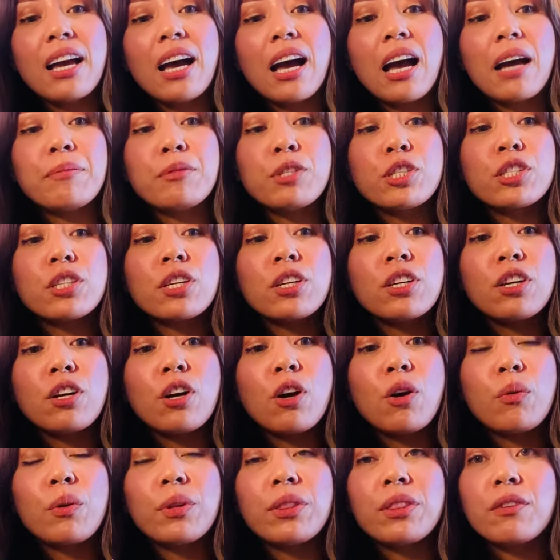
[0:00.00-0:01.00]
I'm just going to
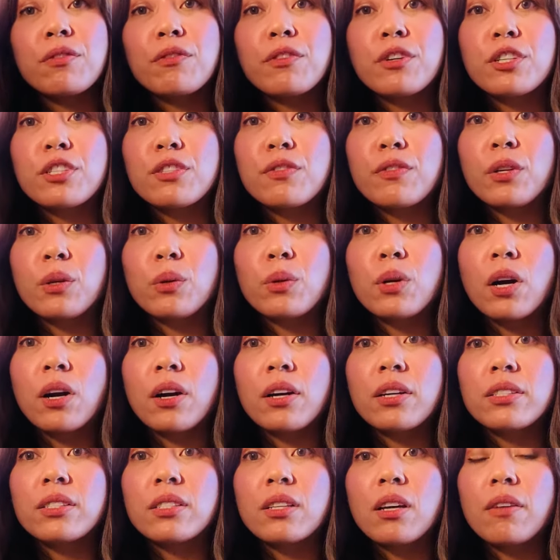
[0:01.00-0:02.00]
go with the first few
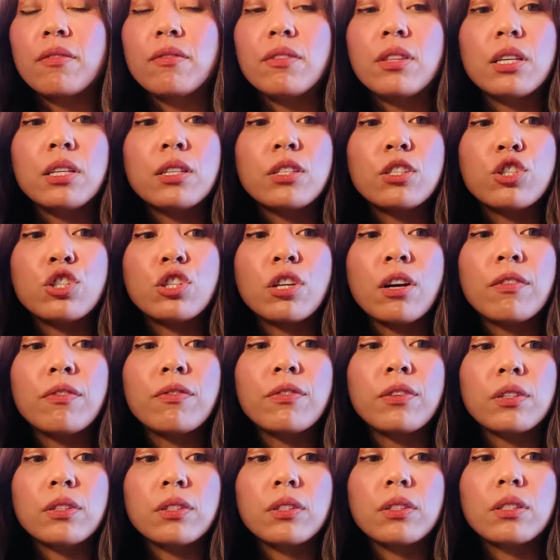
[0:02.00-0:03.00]
cards of this
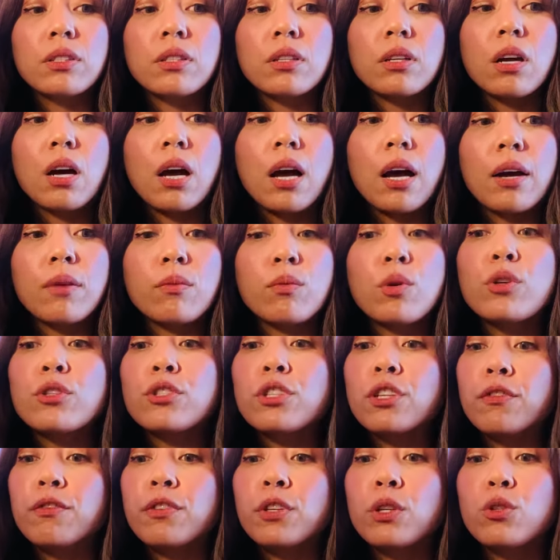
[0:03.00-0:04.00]
shuffled
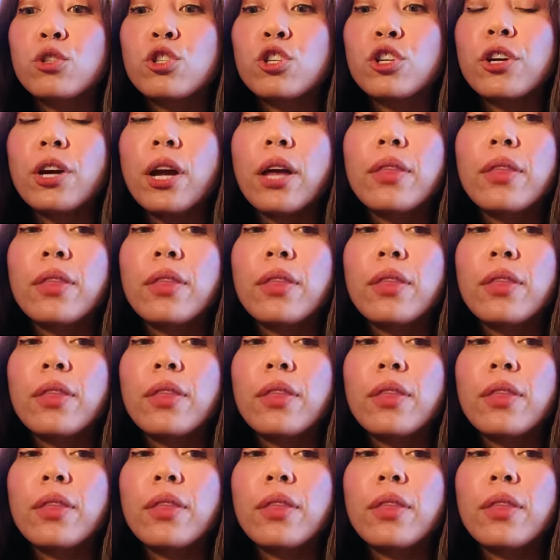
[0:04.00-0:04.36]
rosy future,